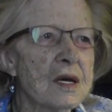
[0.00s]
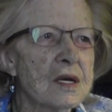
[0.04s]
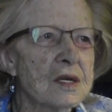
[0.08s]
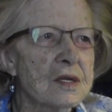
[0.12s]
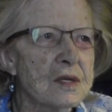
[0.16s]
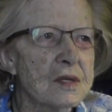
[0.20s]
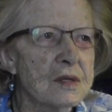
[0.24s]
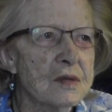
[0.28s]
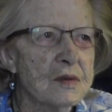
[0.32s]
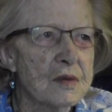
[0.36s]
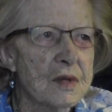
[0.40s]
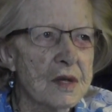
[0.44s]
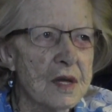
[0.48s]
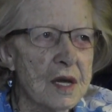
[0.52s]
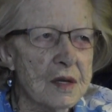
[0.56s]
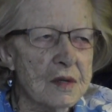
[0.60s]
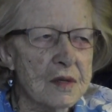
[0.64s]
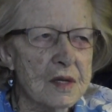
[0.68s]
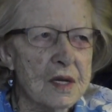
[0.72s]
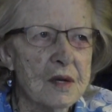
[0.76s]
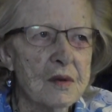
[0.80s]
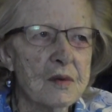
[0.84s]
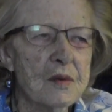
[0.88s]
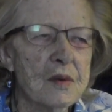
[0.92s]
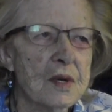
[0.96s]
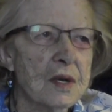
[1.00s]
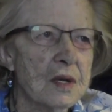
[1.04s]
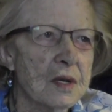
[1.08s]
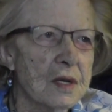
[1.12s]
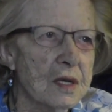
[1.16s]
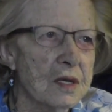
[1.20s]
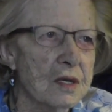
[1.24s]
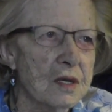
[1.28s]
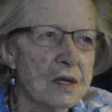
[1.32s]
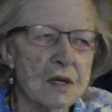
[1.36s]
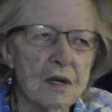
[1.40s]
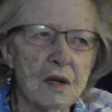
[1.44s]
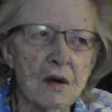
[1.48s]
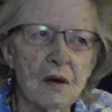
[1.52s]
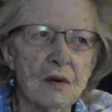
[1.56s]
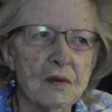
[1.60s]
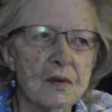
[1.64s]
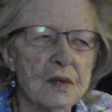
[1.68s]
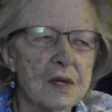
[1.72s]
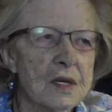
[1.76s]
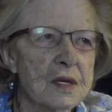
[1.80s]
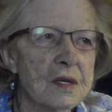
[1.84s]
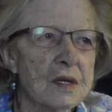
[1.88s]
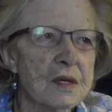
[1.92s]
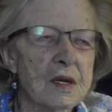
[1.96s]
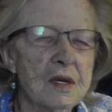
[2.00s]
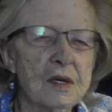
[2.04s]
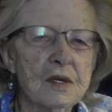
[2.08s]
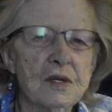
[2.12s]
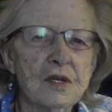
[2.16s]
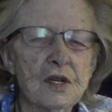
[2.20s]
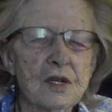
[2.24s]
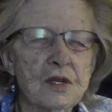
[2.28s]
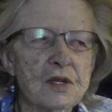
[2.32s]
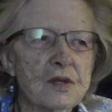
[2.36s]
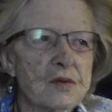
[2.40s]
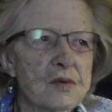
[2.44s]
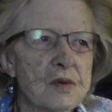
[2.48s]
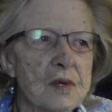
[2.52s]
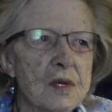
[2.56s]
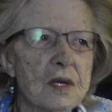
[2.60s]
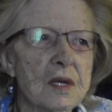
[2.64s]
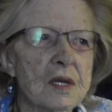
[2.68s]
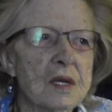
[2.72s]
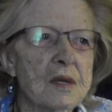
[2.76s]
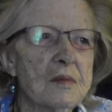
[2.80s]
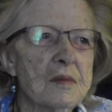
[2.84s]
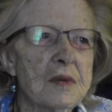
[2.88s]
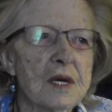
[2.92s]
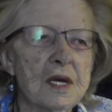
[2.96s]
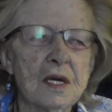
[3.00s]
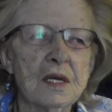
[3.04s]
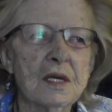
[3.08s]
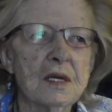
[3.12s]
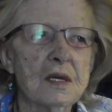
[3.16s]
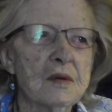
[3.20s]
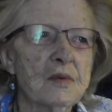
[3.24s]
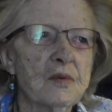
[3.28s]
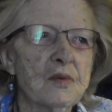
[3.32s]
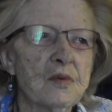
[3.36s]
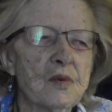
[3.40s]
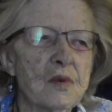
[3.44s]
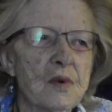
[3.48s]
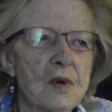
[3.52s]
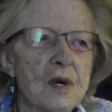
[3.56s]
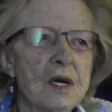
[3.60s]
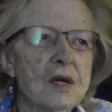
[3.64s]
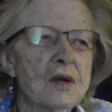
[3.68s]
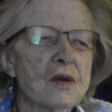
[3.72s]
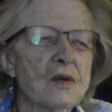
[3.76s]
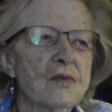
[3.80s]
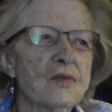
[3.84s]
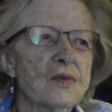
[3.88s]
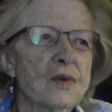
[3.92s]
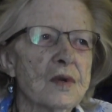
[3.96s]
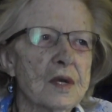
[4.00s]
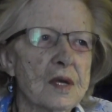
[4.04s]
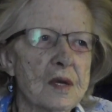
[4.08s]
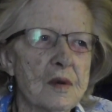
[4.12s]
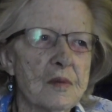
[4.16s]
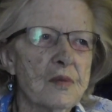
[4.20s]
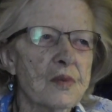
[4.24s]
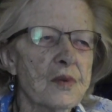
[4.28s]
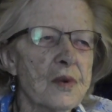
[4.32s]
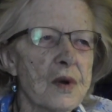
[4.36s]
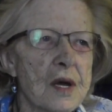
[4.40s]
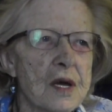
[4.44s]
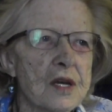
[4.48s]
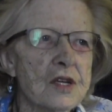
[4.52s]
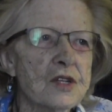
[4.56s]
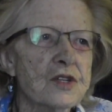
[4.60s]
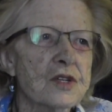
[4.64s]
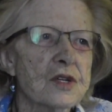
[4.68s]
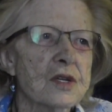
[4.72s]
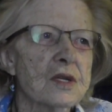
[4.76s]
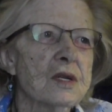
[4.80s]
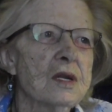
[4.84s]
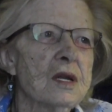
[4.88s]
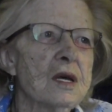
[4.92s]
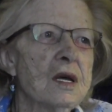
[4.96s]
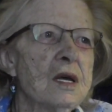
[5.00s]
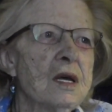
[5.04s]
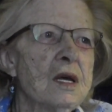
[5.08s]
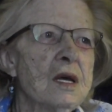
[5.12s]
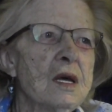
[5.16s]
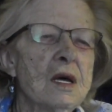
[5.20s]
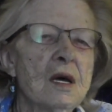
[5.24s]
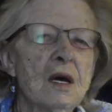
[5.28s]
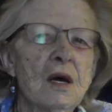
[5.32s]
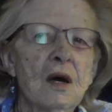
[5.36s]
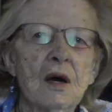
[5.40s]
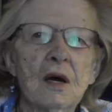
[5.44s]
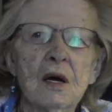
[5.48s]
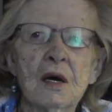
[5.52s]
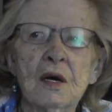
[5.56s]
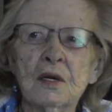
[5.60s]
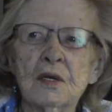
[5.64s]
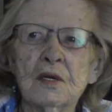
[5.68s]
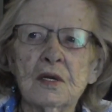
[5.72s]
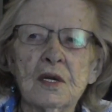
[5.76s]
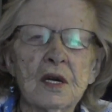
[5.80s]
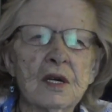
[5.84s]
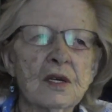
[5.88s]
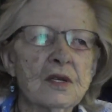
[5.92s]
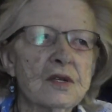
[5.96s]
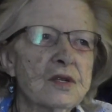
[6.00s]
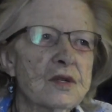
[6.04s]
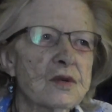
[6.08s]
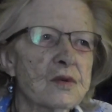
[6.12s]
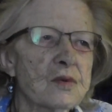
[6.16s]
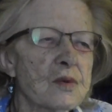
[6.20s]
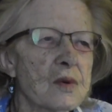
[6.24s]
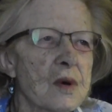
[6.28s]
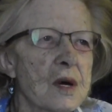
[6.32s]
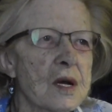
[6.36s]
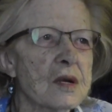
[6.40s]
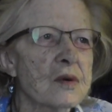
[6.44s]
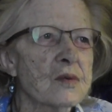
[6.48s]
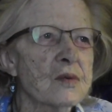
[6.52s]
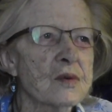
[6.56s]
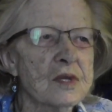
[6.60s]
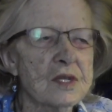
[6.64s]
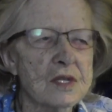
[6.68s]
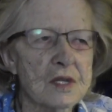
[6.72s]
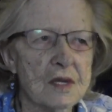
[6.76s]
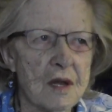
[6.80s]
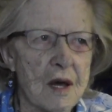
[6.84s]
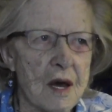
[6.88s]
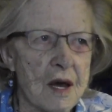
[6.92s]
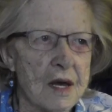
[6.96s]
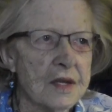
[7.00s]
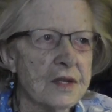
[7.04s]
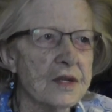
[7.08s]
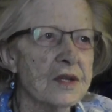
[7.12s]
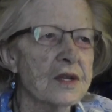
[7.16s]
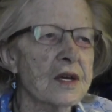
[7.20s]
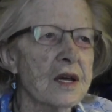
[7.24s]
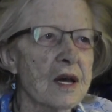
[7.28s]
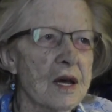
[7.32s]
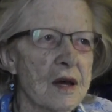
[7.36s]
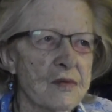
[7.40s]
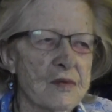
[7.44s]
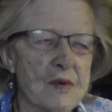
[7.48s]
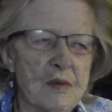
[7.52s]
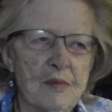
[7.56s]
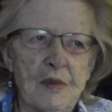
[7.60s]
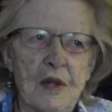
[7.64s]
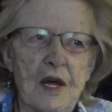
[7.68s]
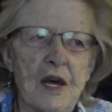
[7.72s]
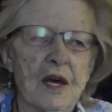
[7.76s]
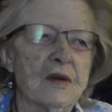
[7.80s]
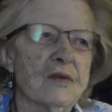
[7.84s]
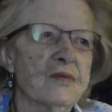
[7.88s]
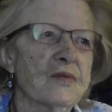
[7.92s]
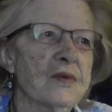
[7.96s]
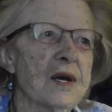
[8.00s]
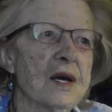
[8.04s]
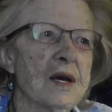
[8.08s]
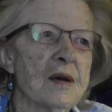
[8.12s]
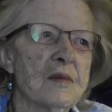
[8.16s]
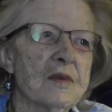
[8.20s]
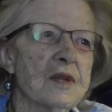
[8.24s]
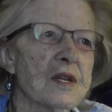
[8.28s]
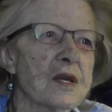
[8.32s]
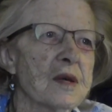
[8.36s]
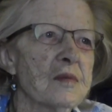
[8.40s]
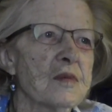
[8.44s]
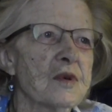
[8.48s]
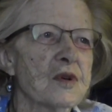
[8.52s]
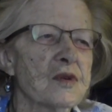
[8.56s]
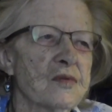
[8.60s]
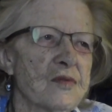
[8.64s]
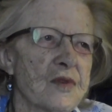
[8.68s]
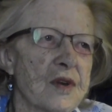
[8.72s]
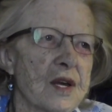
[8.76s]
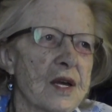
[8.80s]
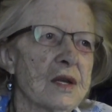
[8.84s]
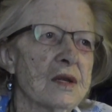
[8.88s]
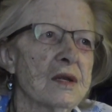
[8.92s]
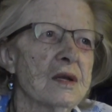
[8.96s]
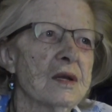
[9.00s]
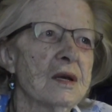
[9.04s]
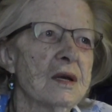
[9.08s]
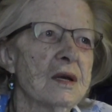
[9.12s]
they really, you know, they just really made a wonderful impression as to what it was like to have a black family move in.